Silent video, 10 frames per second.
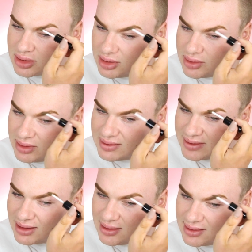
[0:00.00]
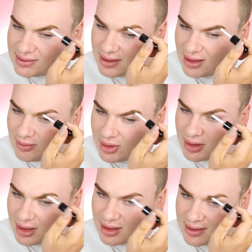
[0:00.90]
going to do exactly the same
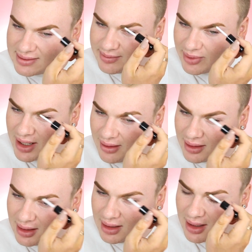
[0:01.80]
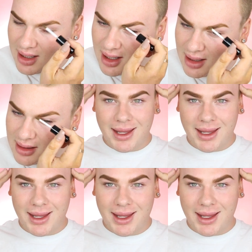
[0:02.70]
on this brow here.